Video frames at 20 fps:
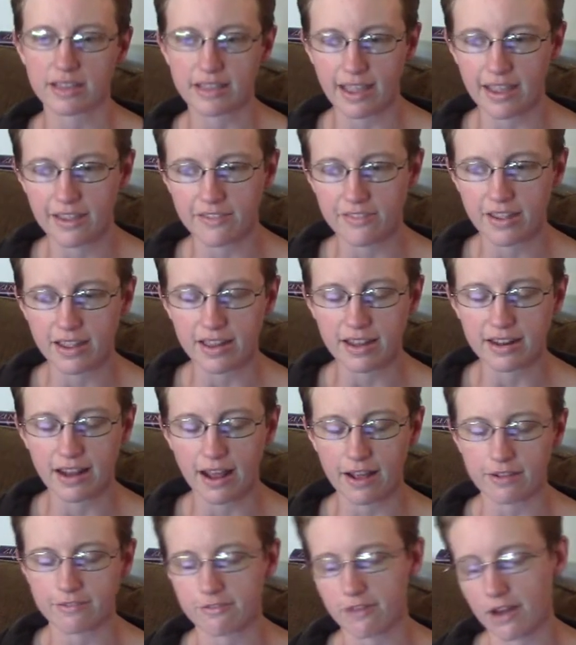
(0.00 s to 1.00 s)
gave in
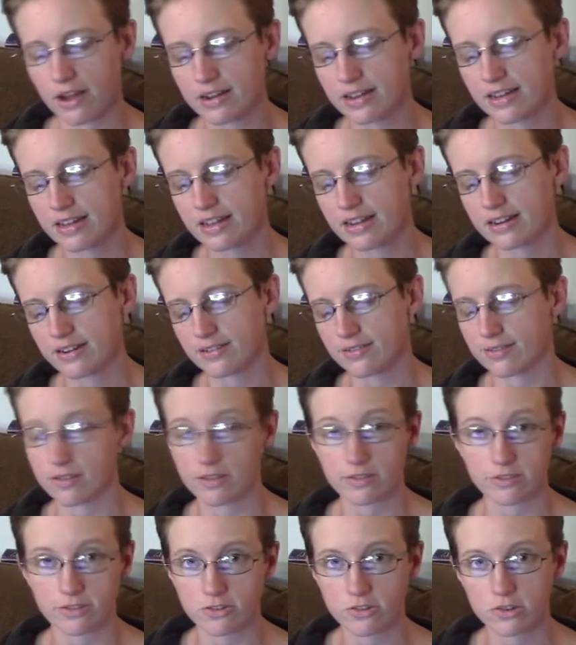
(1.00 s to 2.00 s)
and read it, or
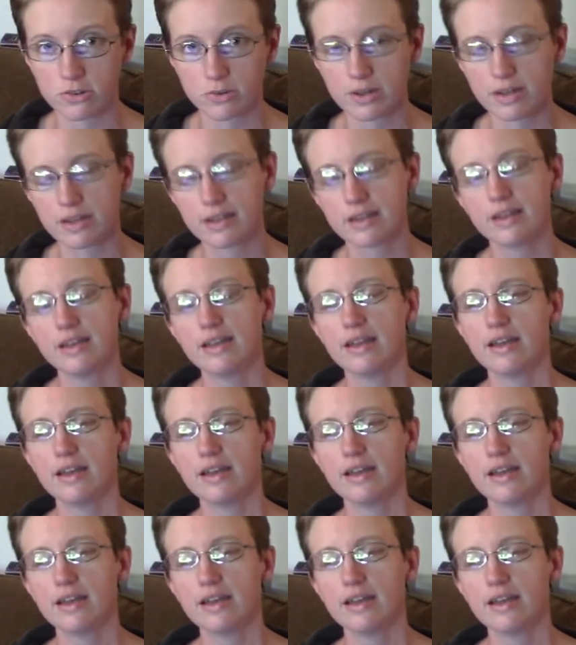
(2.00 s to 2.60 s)
listened to it.